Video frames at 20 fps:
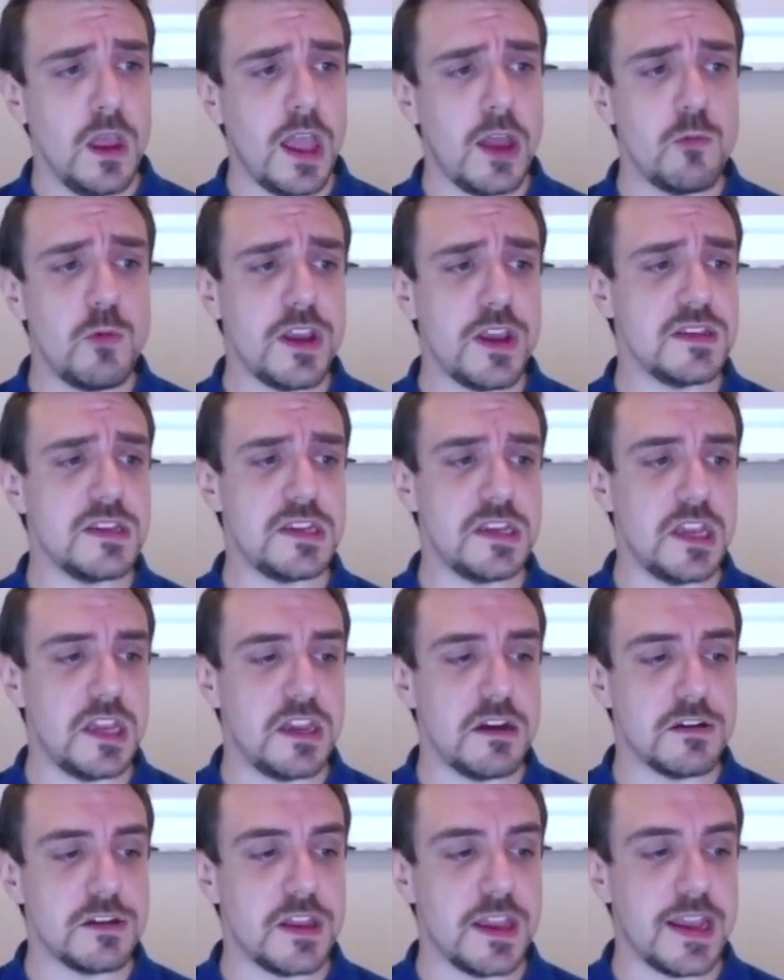And we can
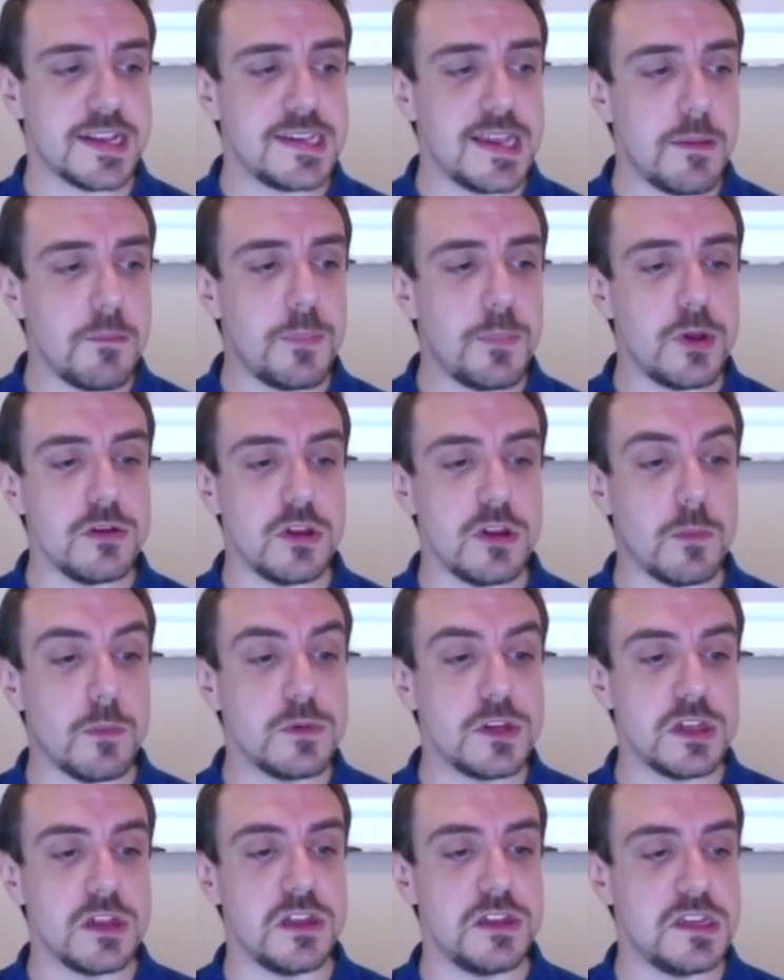see here the example.
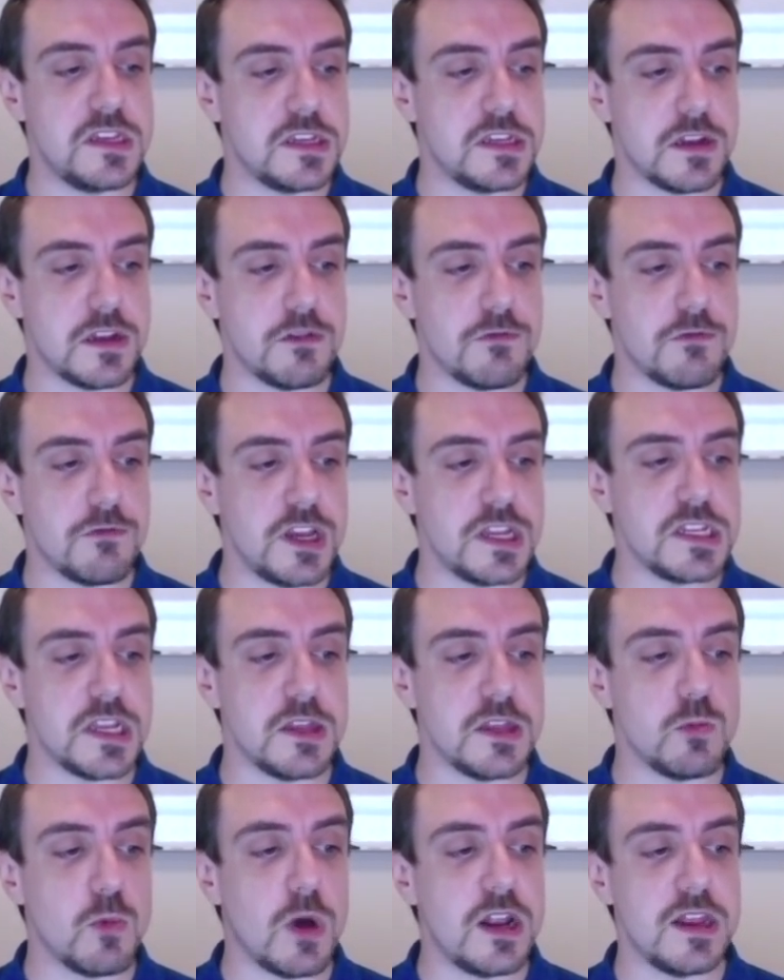Obviously, this is at risk.
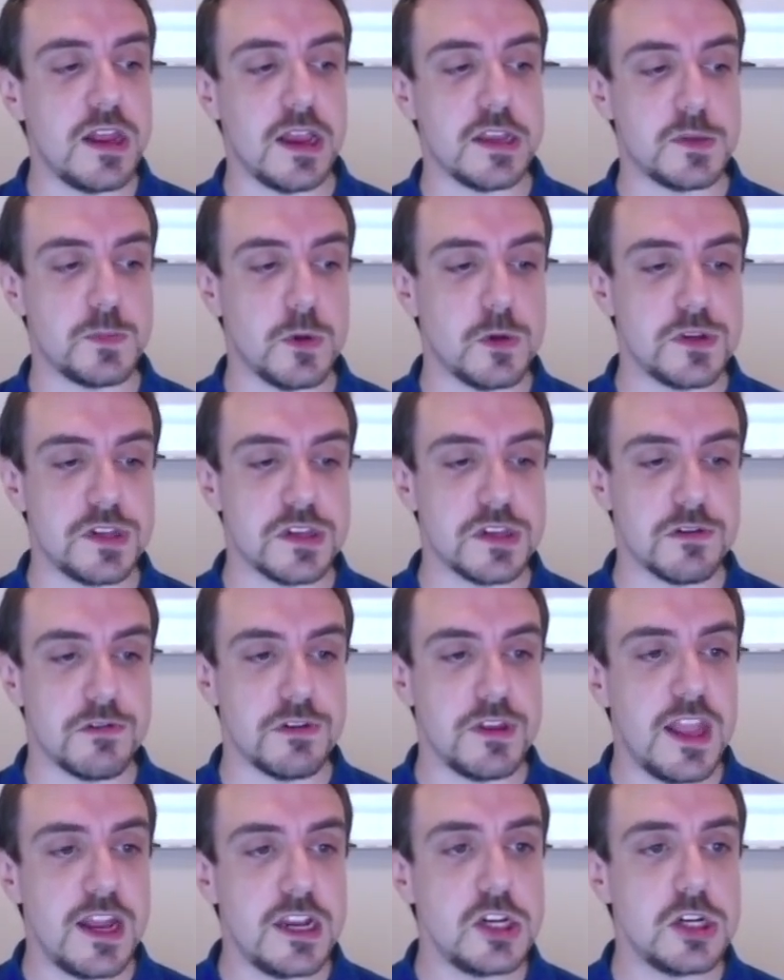It widely exposes
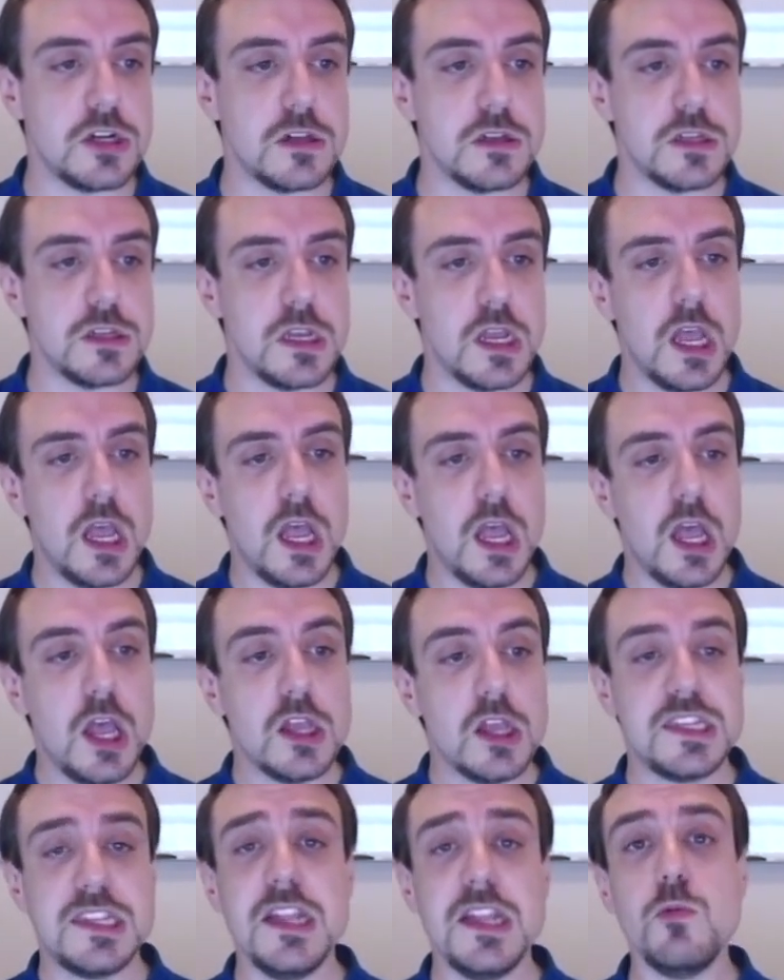credentials.
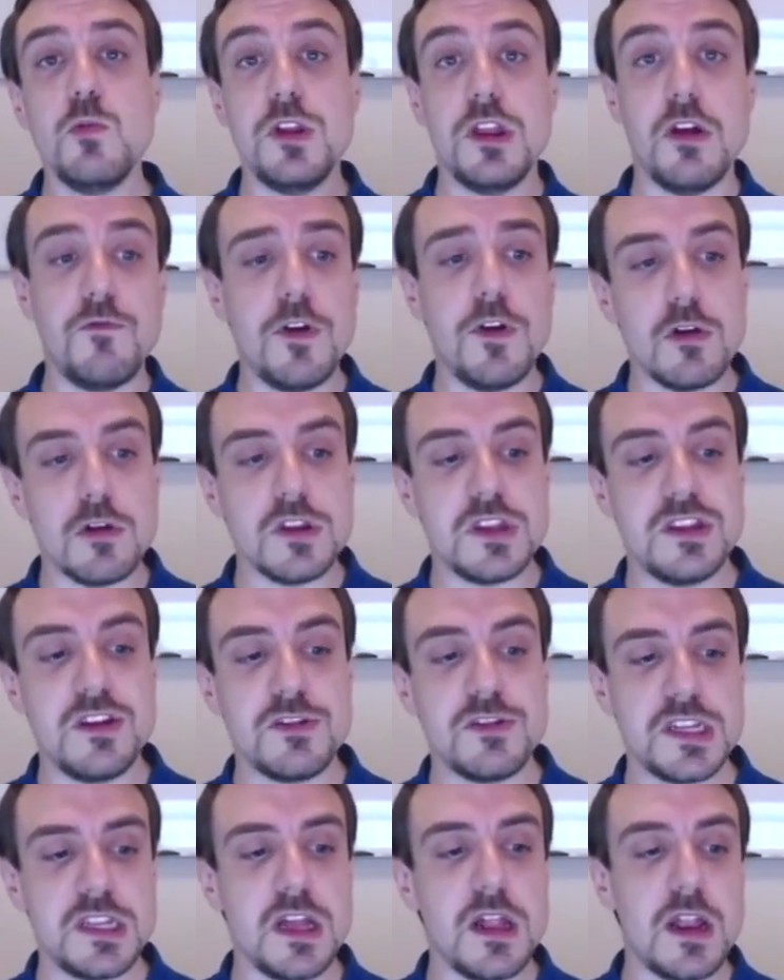Still, with a vault,
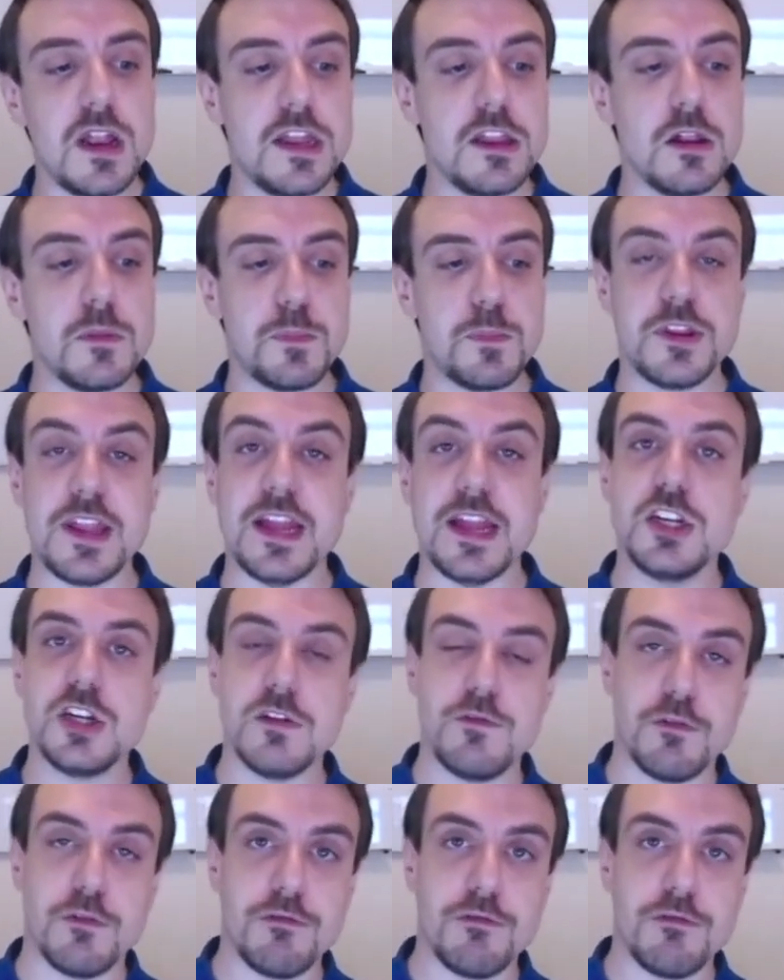there's still a little potential